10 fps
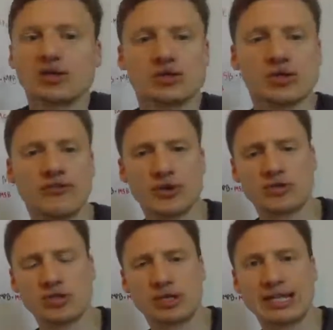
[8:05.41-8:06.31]
So if you're
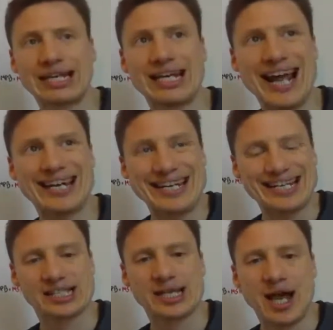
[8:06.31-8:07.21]
doing the
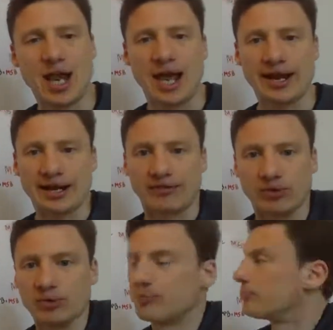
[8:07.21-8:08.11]
Edexcel
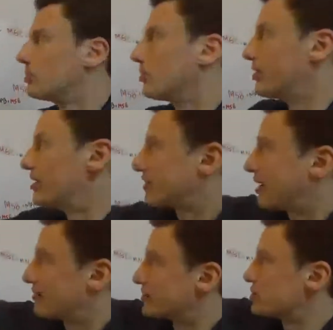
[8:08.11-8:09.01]
A-level, you will never
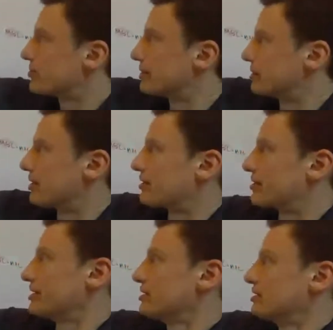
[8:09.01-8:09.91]
have to do it like
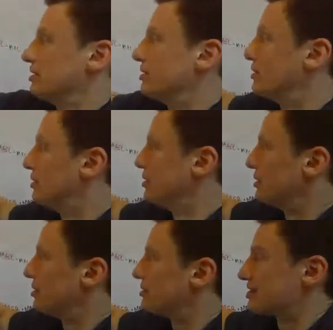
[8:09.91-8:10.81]
this
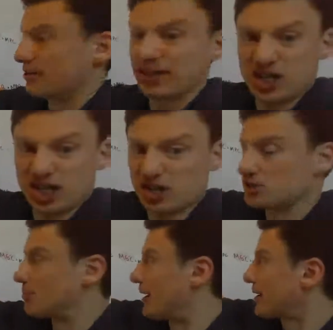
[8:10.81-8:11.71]
until they change the
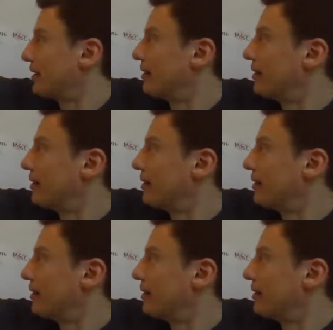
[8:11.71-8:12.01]
spec.